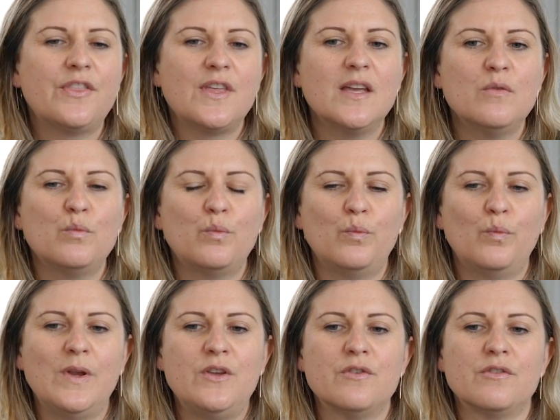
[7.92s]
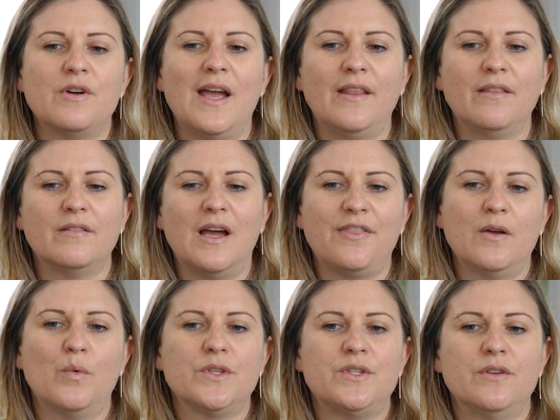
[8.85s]
thing when you're at, I
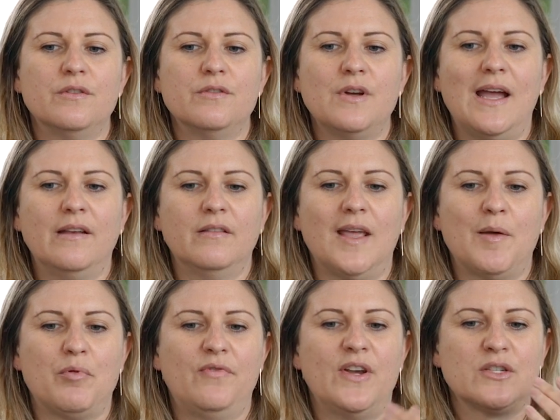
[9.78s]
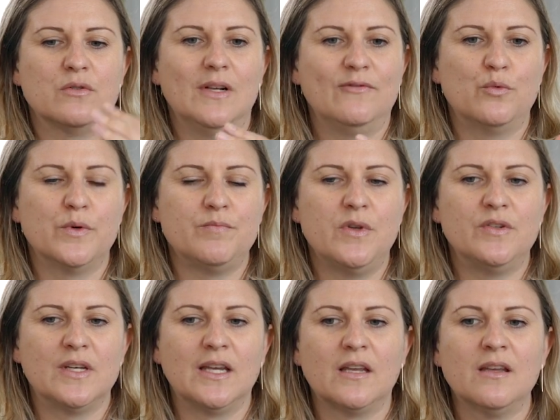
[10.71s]
think once you're at that professional level with
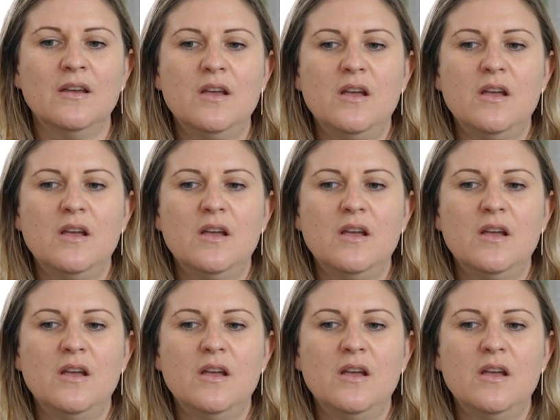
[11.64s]
music,